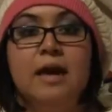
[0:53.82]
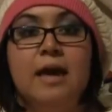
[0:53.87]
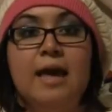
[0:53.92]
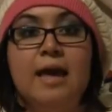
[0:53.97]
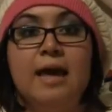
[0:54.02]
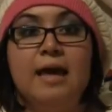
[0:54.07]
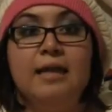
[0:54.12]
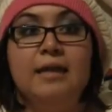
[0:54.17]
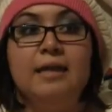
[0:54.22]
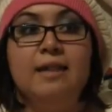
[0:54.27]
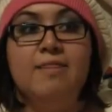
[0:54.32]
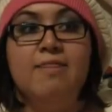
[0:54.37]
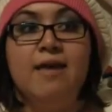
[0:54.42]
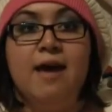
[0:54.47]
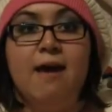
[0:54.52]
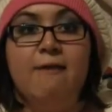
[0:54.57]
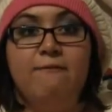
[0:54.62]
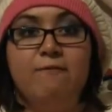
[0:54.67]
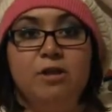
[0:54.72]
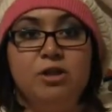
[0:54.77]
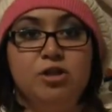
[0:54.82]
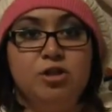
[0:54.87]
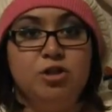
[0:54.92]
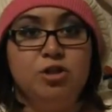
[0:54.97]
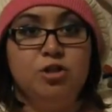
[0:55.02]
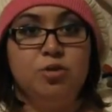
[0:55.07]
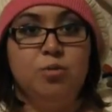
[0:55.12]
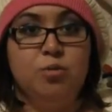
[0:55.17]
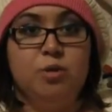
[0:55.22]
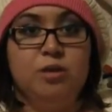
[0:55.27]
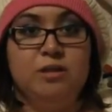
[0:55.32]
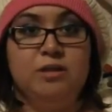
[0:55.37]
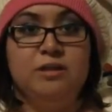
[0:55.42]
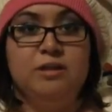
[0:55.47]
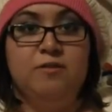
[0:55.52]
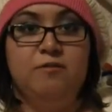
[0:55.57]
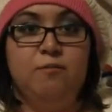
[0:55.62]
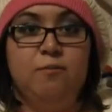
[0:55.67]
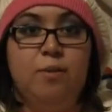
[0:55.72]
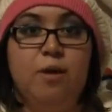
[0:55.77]
and that featured the works
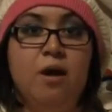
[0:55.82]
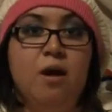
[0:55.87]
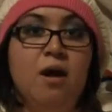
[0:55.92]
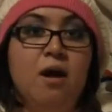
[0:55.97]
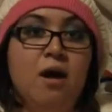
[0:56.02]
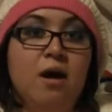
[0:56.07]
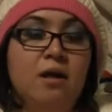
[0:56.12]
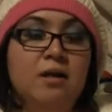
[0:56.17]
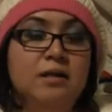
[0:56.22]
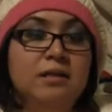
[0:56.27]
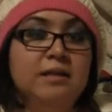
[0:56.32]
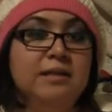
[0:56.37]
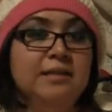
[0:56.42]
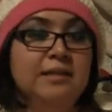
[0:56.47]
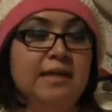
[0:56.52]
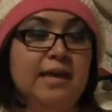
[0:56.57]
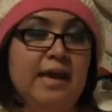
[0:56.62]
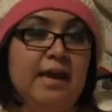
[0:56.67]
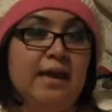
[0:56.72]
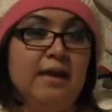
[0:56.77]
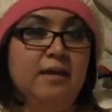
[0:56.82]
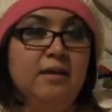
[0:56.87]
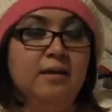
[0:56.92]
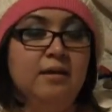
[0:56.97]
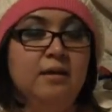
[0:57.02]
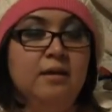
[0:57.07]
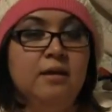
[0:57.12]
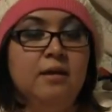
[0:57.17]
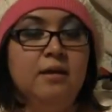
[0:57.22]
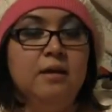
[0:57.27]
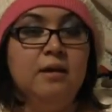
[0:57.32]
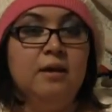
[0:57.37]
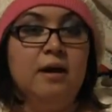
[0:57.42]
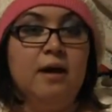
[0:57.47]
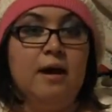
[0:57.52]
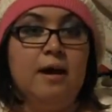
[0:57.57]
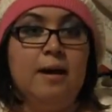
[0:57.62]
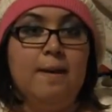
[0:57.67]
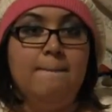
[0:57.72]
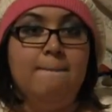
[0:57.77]
of Pawn, Sket,
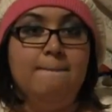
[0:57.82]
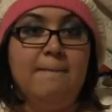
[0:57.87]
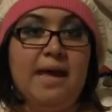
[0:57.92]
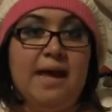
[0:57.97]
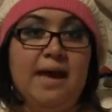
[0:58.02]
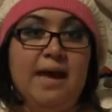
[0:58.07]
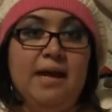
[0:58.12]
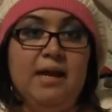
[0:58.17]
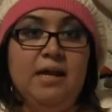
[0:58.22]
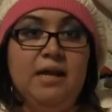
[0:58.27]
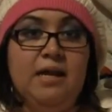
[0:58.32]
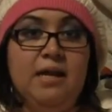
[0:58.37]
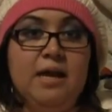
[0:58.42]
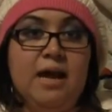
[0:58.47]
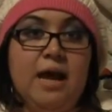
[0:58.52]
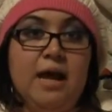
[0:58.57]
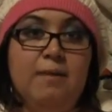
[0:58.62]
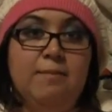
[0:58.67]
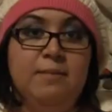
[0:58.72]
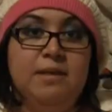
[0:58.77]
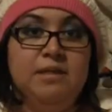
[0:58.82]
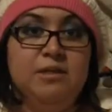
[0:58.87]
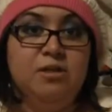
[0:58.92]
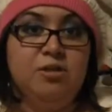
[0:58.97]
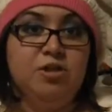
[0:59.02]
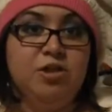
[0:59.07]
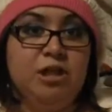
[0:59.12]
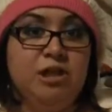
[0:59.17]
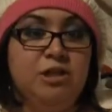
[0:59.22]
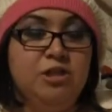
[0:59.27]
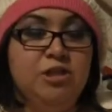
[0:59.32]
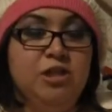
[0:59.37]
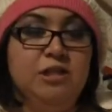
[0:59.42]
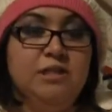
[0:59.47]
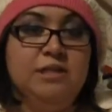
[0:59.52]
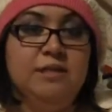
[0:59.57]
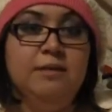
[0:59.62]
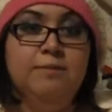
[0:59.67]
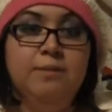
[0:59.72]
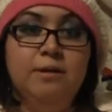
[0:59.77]
Mad, and Mr. Shane
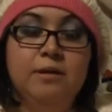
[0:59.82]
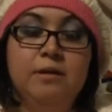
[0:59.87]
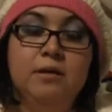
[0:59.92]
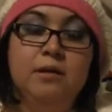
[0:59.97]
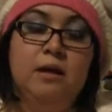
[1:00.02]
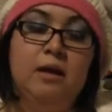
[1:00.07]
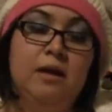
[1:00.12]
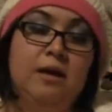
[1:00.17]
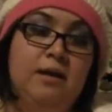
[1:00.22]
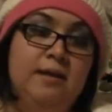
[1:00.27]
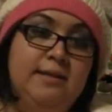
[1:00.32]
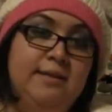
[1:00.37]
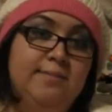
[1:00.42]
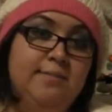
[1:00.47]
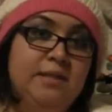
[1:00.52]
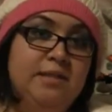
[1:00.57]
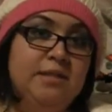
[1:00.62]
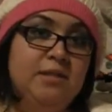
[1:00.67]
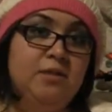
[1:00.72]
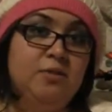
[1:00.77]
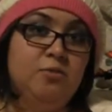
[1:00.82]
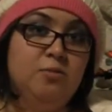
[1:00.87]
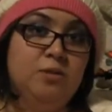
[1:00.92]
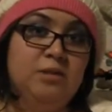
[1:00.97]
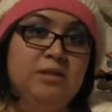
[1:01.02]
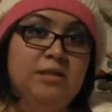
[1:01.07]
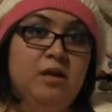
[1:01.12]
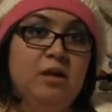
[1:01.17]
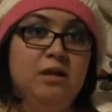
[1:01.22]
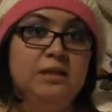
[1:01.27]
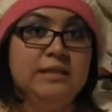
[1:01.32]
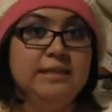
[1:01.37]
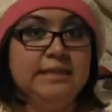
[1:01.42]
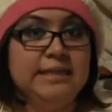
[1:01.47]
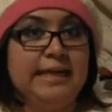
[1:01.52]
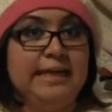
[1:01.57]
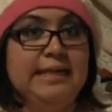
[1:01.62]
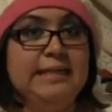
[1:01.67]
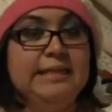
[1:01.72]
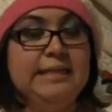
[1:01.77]
Jessup. The Mr. was on
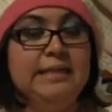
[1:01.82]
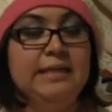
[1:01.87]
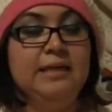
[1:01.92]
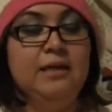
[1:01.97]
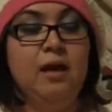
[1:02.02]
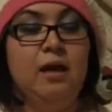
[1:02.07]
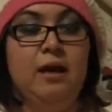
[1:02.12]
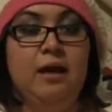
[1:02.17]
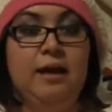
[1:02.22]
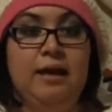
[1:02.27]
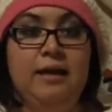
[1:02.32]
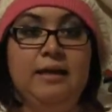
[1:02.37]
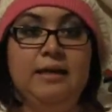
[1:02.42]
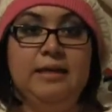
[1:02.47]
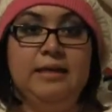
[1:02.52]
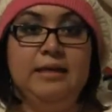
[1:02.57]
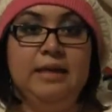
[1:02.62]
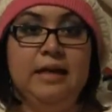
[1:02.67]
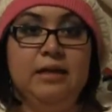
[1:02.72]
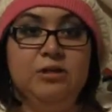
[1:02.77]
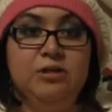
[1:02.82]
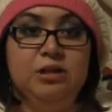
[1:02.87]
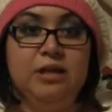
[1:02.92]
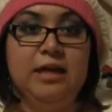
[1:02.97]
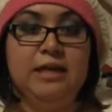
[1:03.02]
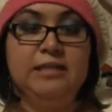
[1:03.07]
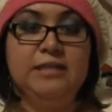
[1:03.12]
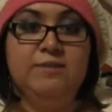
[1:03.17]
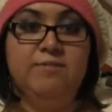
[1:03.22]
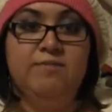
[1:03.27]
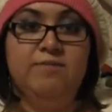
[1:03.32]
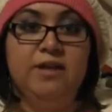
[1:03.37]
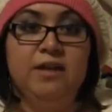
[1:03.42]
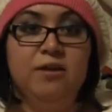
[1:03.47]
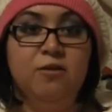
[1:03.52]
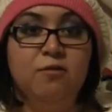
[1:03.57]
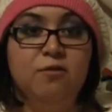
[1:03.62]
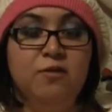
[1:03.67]
site, and he actually has some video